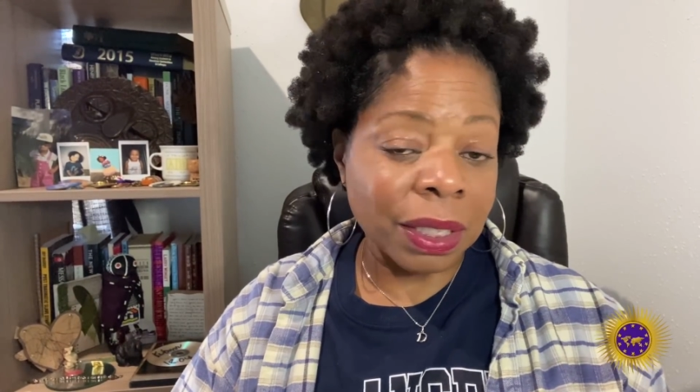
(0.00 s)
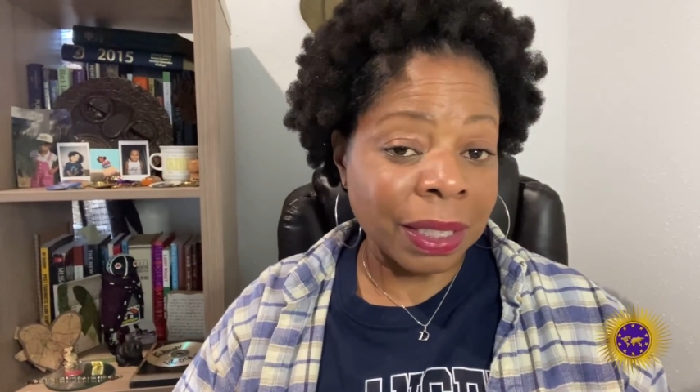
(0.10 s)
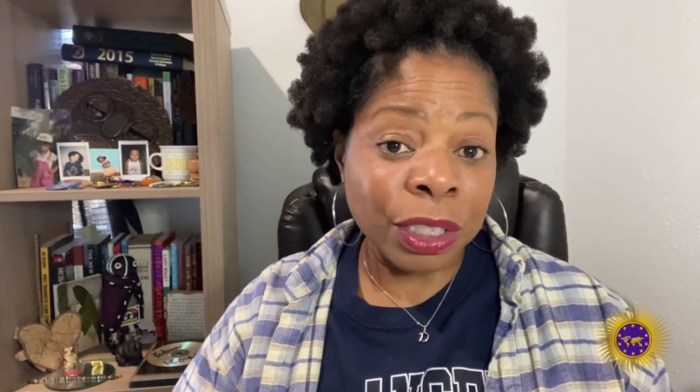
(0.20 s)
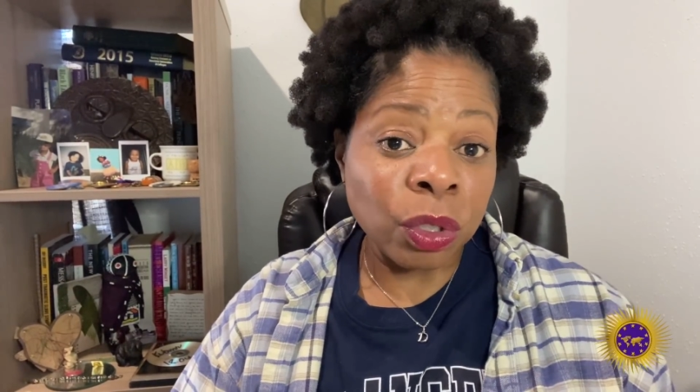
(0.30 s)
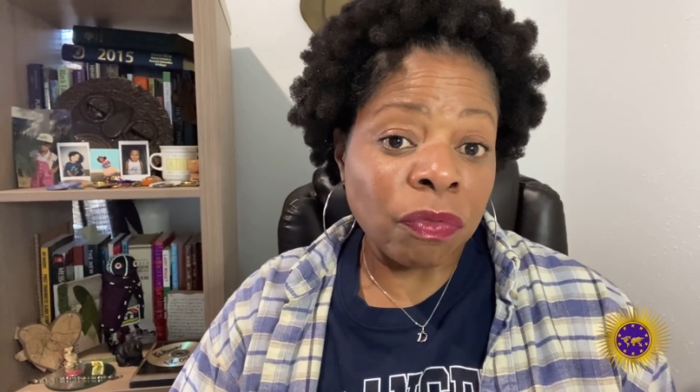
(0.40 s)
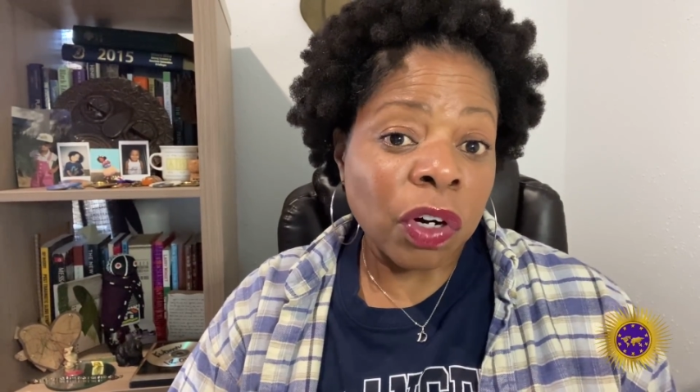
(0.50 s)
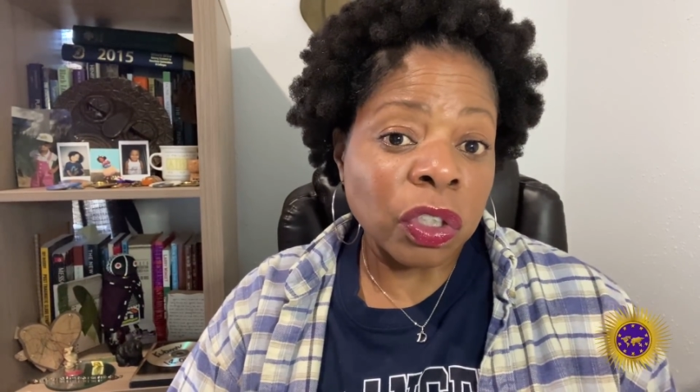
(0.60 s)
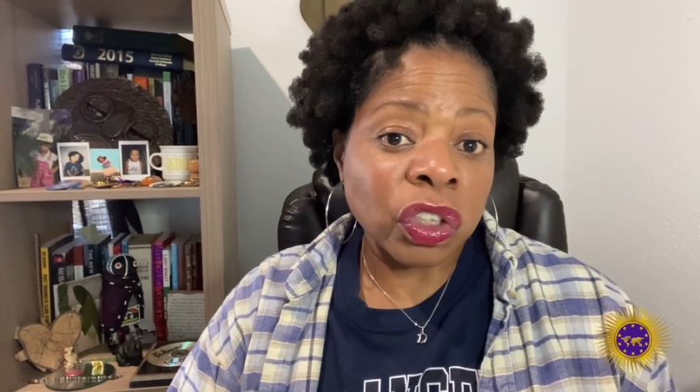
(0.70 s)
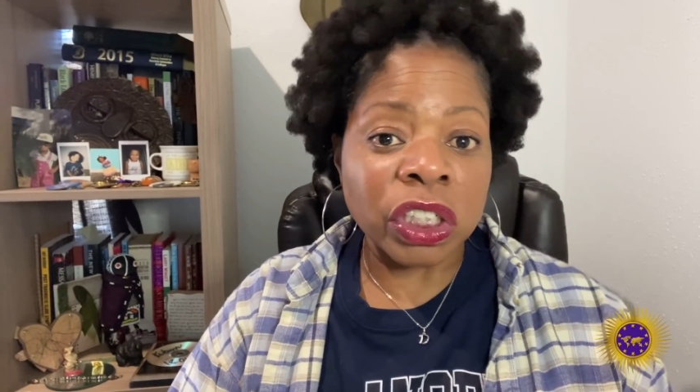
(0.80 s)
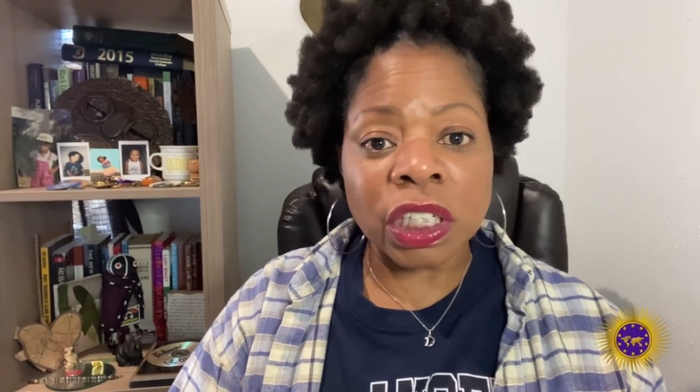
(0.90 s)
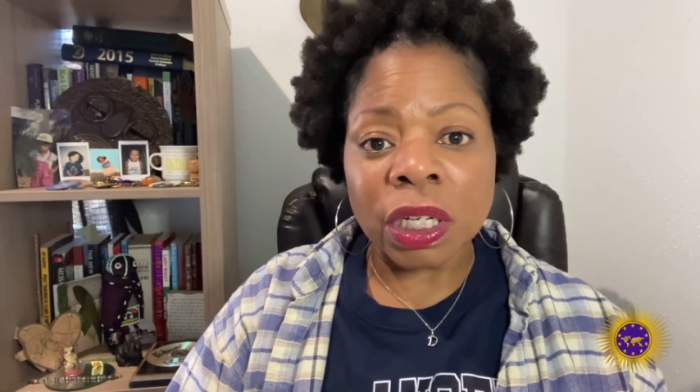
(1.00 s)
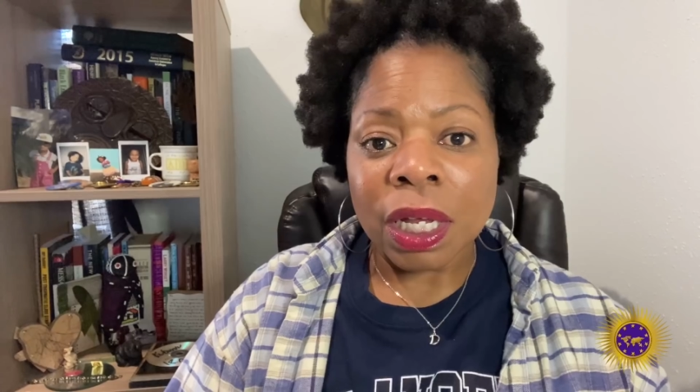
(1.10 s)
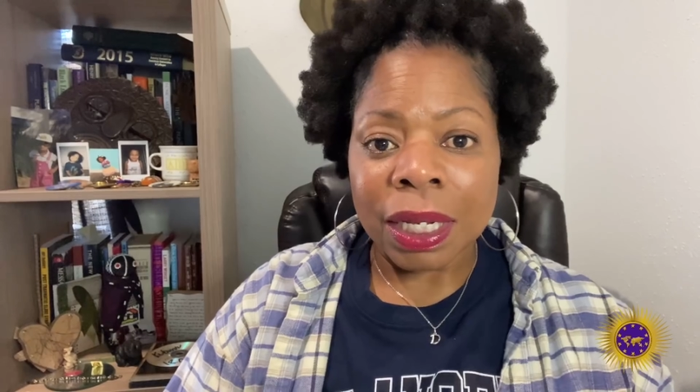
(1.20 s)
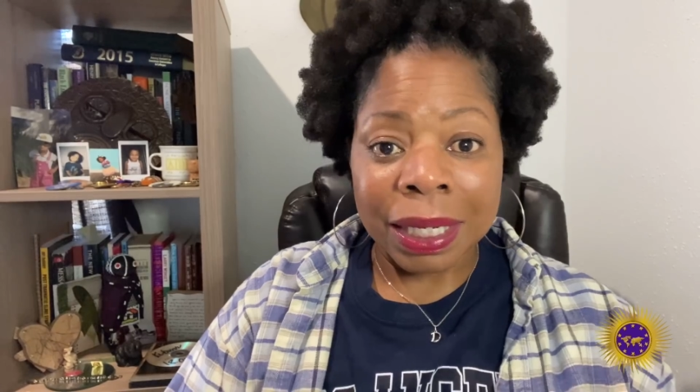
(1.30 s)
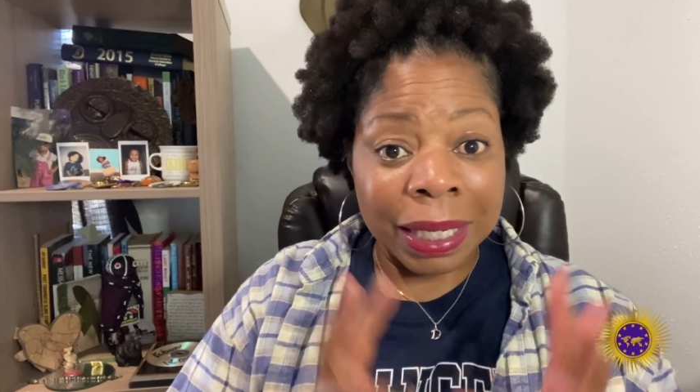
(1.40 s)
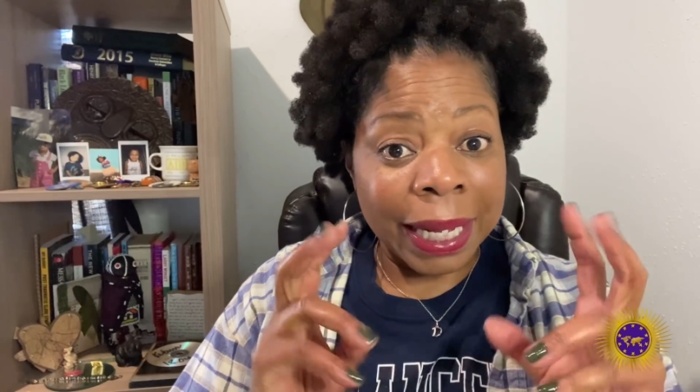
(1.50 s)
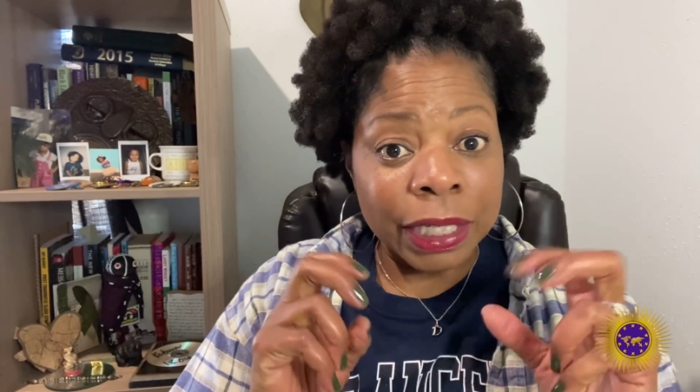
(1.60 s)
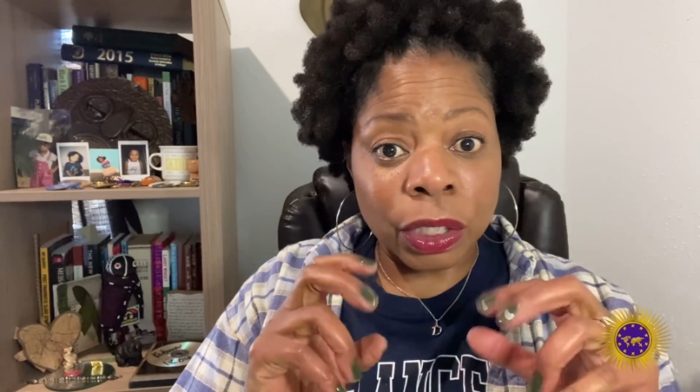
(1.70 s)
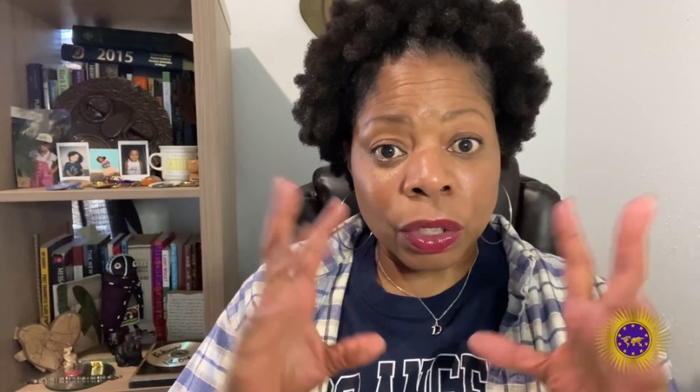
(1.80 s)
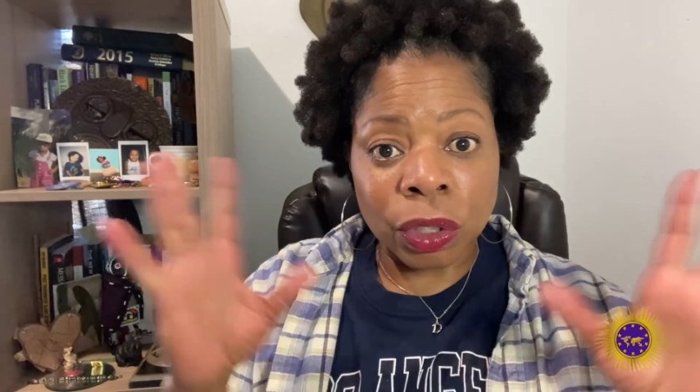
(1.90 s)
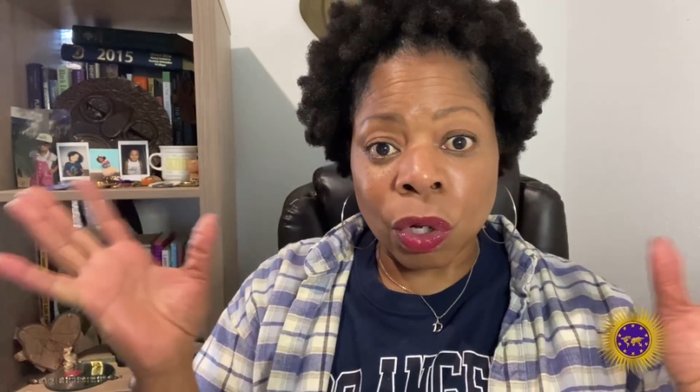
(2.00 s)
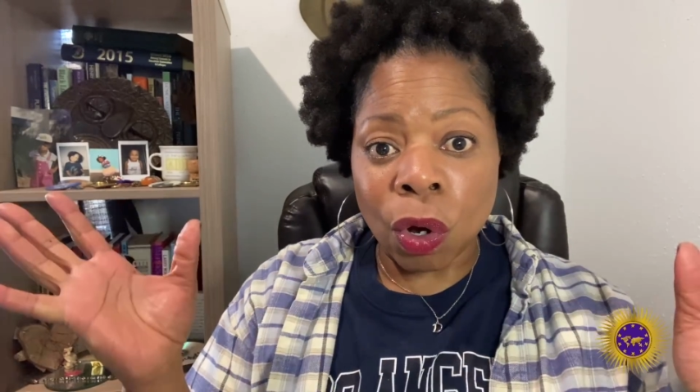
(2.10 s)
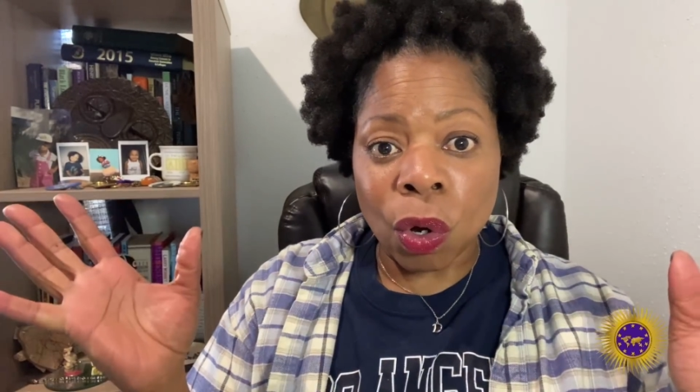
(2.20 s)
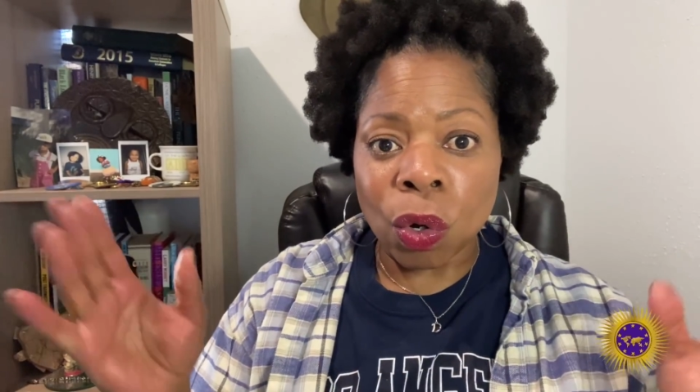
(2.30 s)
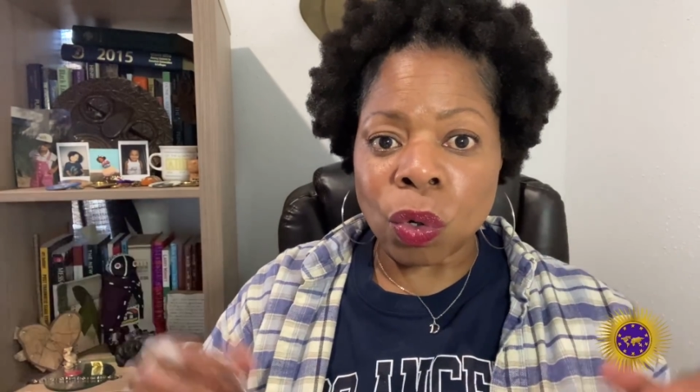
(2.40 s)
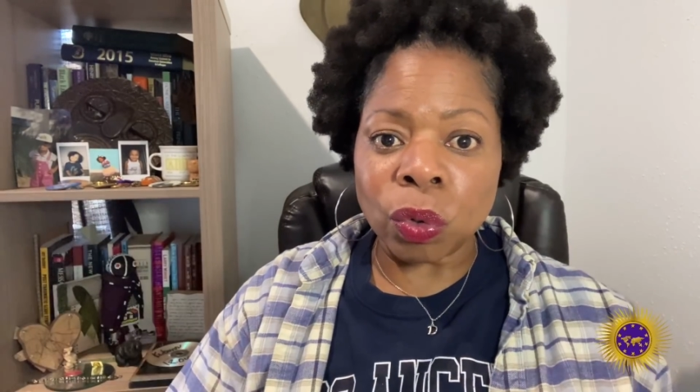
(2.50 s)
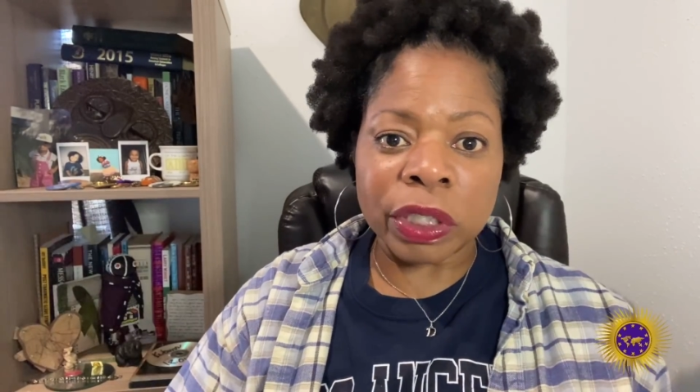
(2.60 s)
the university let her go,